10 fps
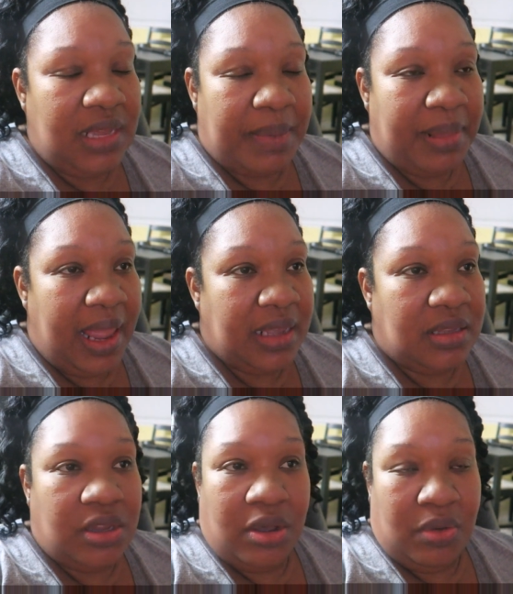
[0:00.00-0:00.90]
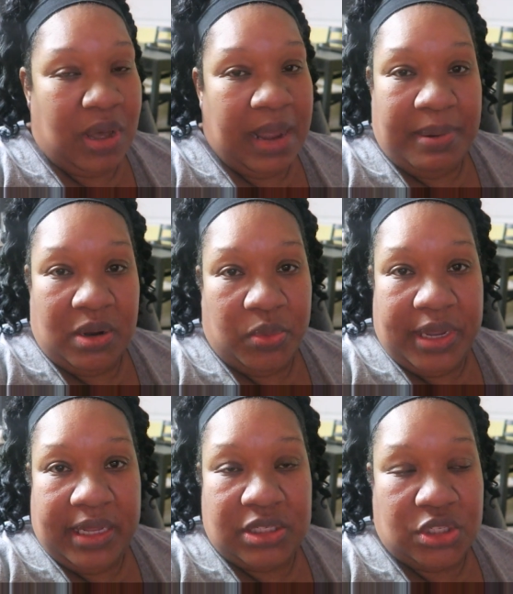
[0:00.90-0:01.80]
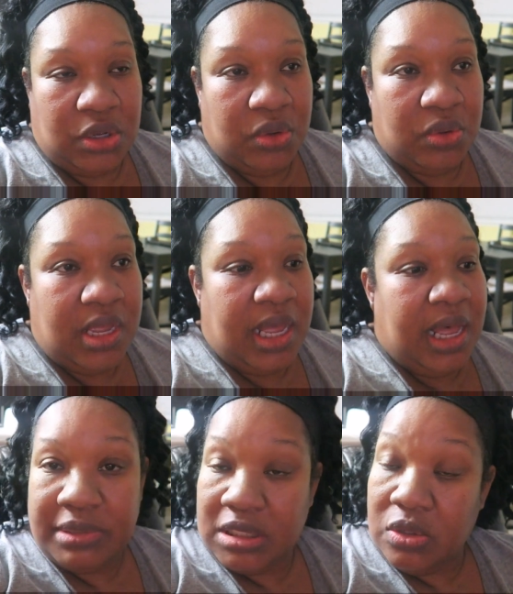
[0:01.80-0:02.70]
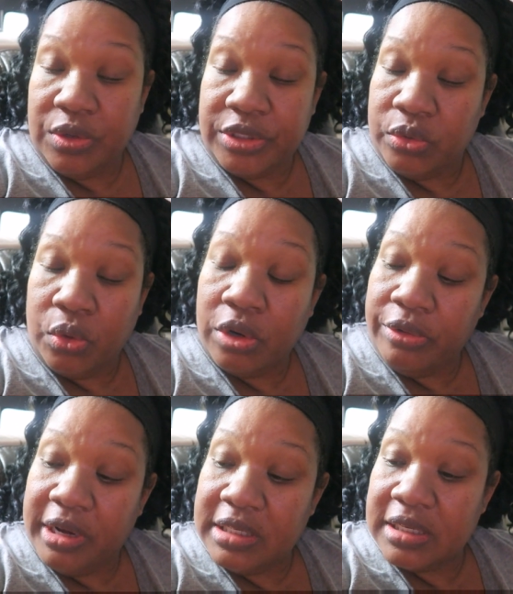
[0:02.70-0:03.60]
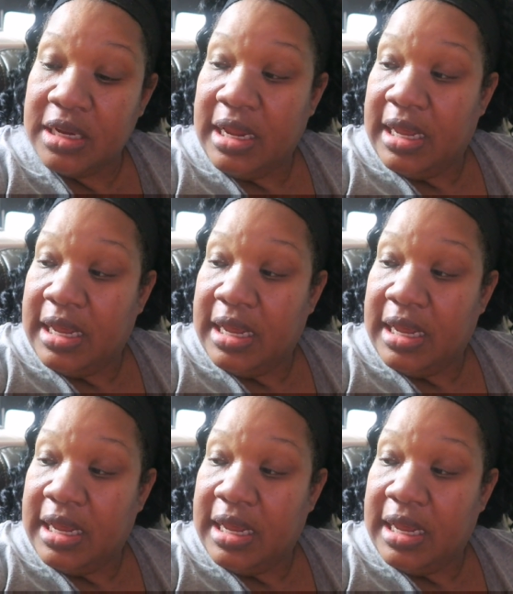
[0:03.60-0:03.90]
I'm like, no, I better wait. So I'm just going to order it